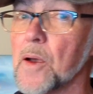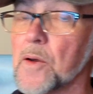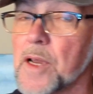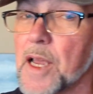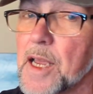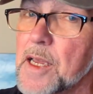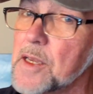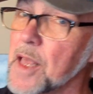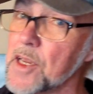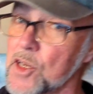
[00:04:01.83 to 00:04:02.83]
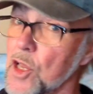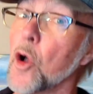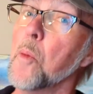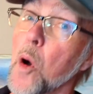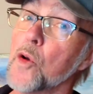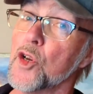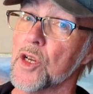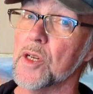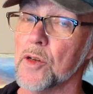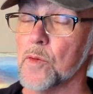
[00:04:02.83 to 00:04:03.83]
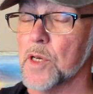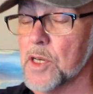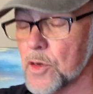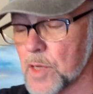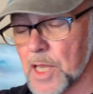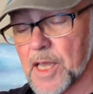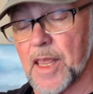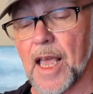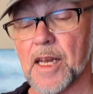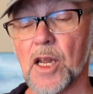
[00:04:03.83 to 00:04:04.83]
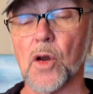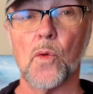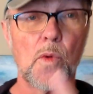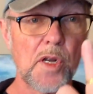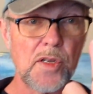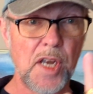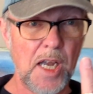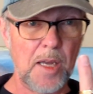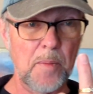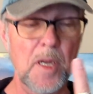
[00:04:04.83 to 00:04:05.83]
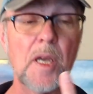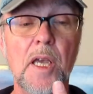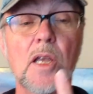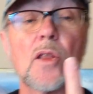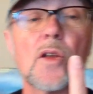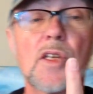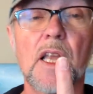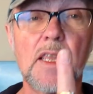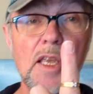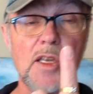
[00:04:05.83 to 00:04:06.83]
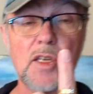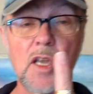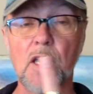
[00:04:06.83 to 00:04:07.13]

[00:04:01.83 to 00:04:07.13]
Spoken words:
Okay, that's slow motion. You wouldn't do it like that. Real time, it looks like this.